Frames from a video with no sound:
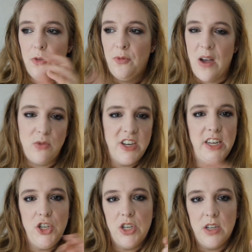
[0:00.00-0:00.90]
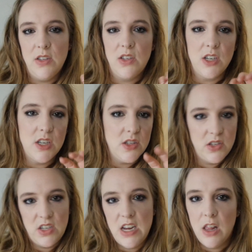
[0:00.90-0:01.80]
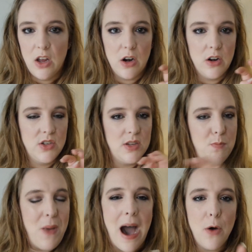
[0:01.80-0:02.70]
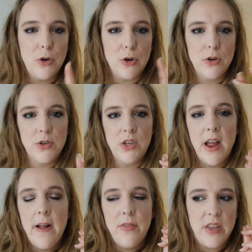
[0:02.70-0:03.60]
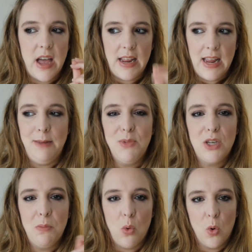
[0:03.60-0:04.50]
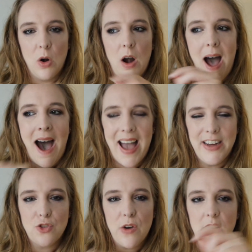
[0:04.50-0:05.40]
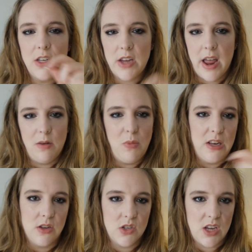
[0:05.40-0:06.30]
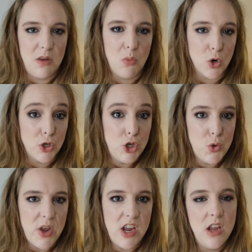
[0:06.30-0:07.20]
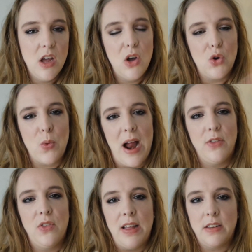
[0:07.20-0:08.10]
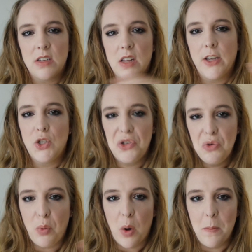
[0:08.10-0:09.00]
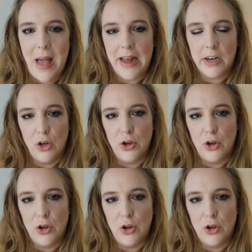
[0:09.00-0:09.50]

foundations and concealers and powders that aim to more hydrate and make the skin more dewy rather than this super matte